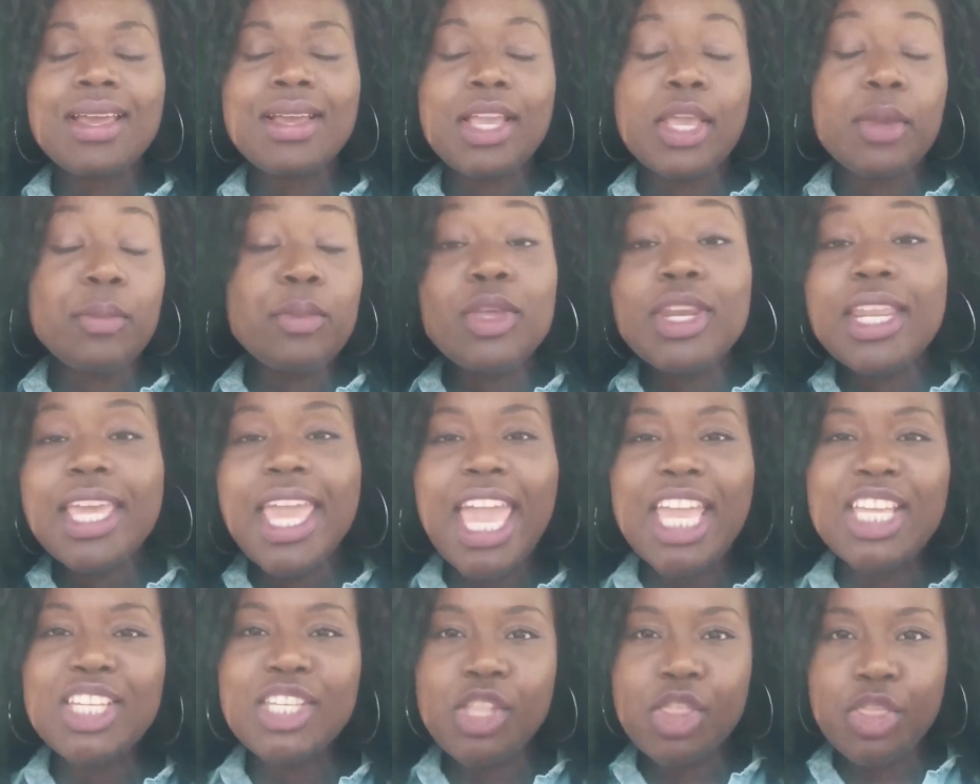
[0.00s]

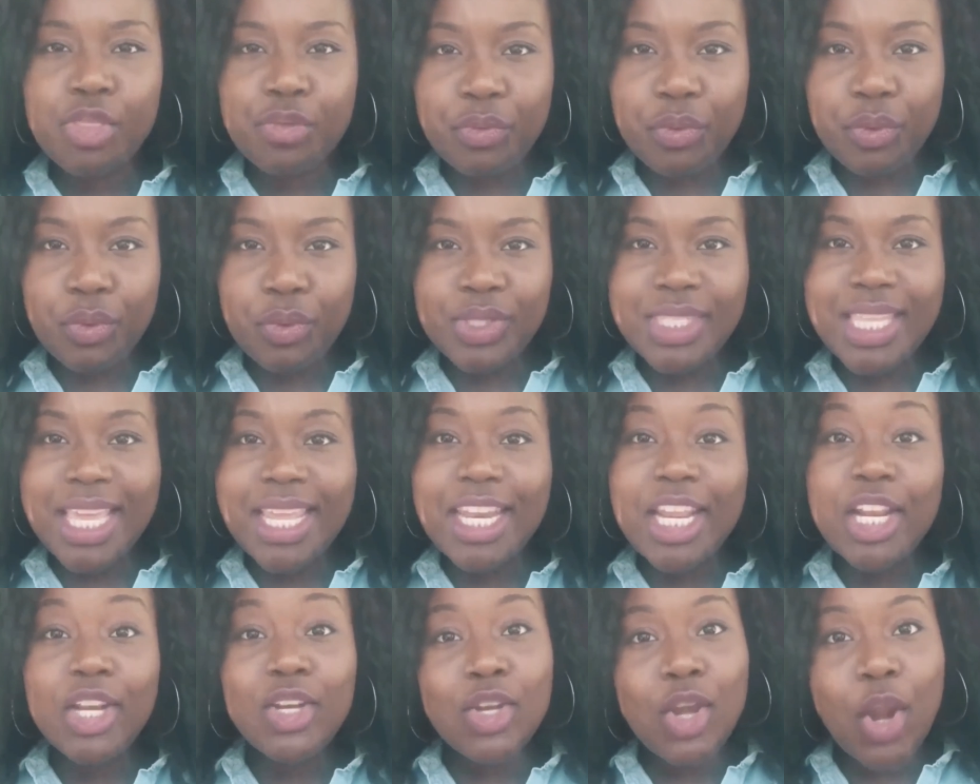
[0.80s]
communication through
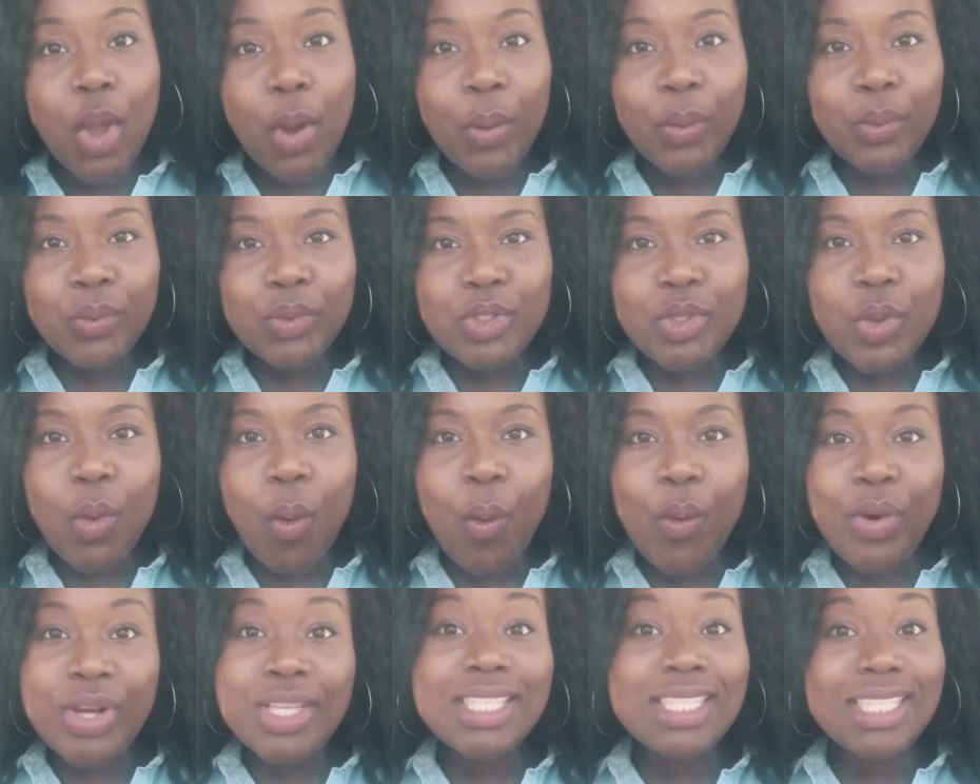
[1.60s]
sending notes
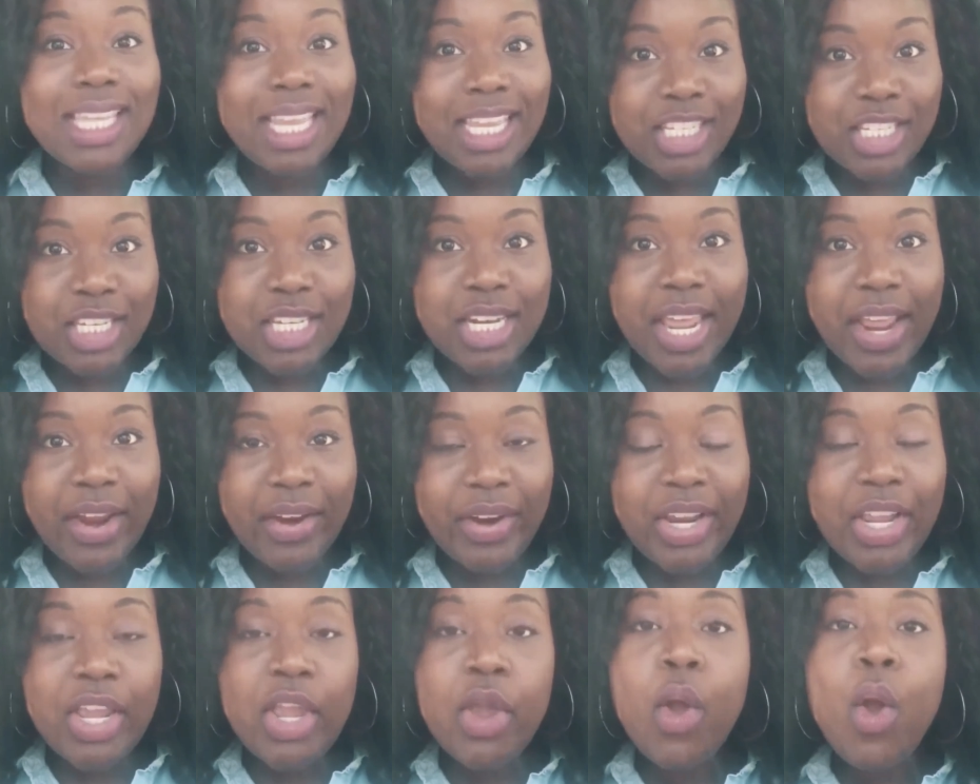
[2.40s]
or
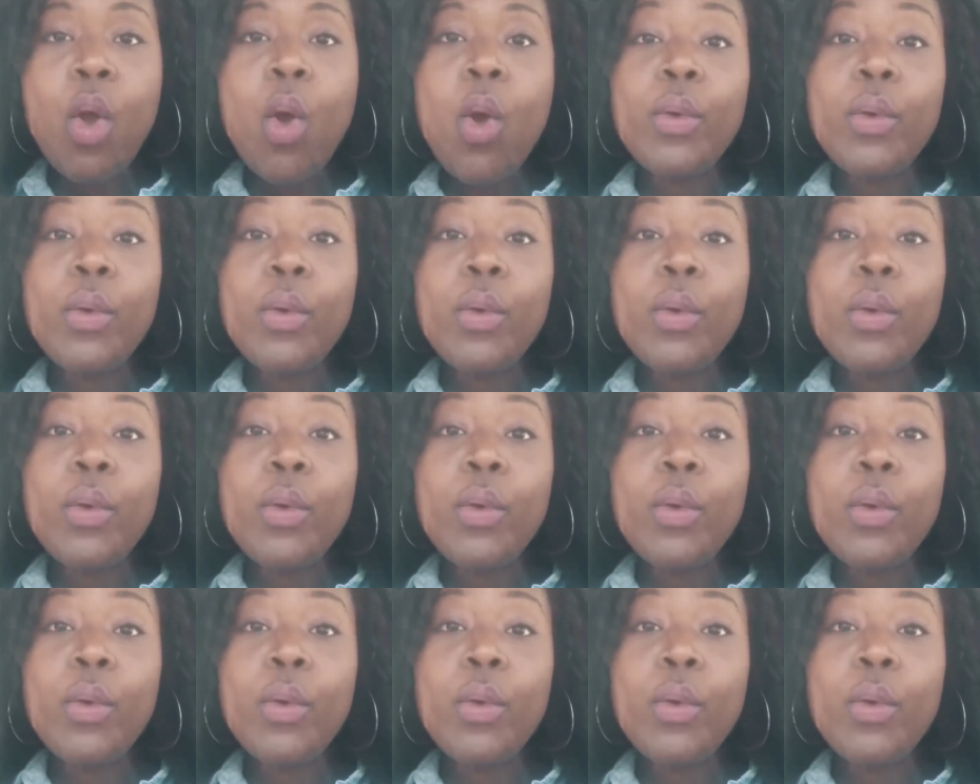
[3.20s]
stationery,